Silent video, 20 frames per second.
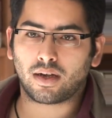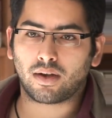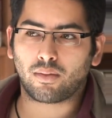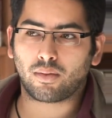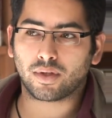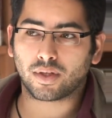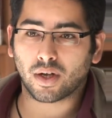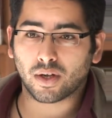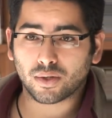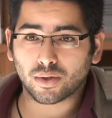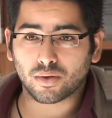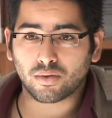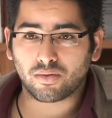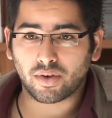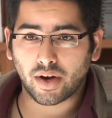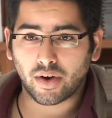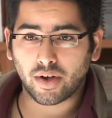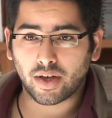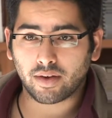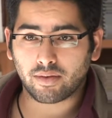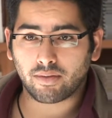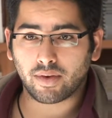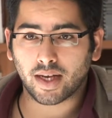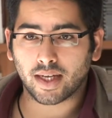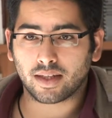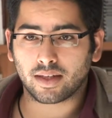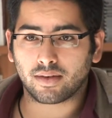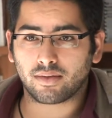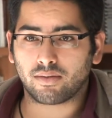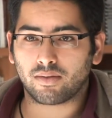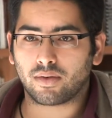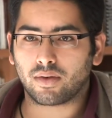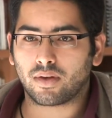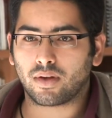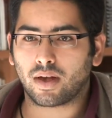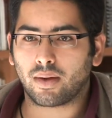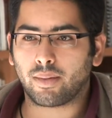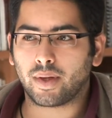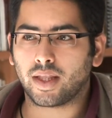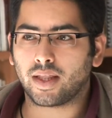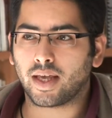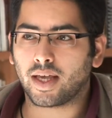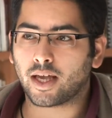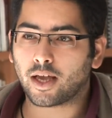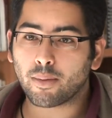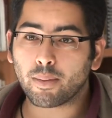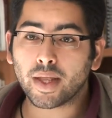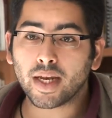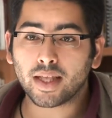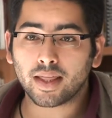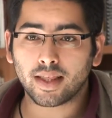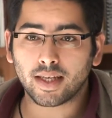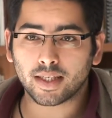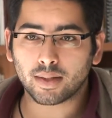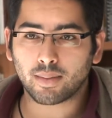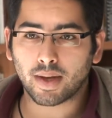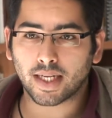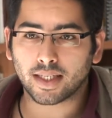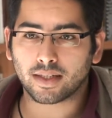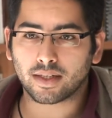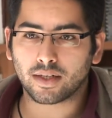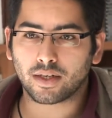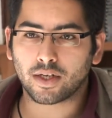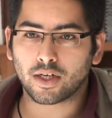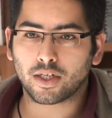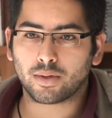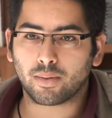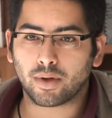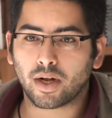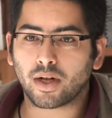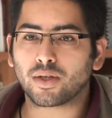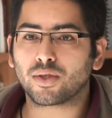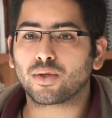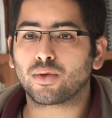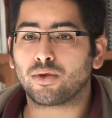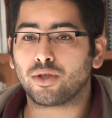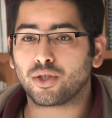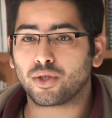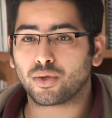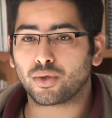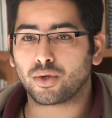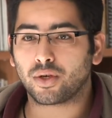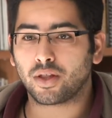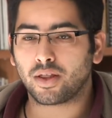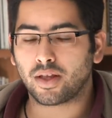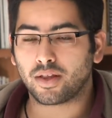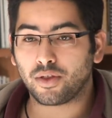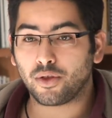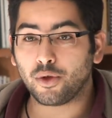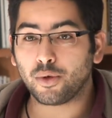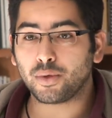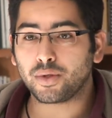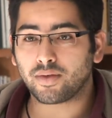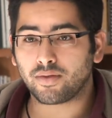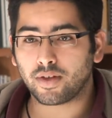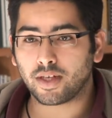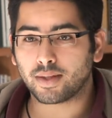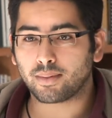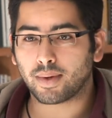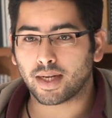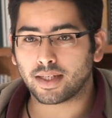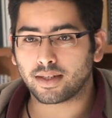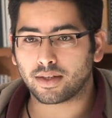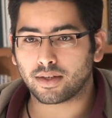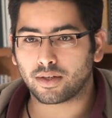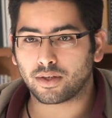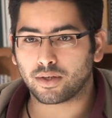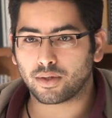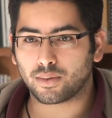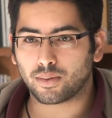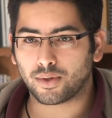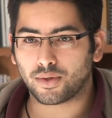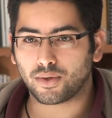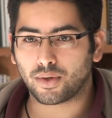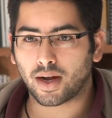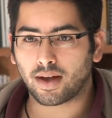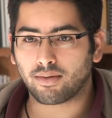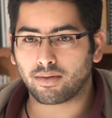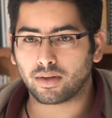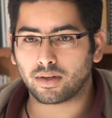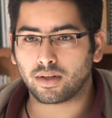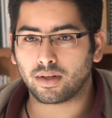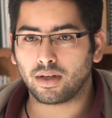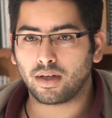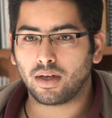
was also very effective. I mean, they committed these massacres, but also ensured that news of these massacres would travel.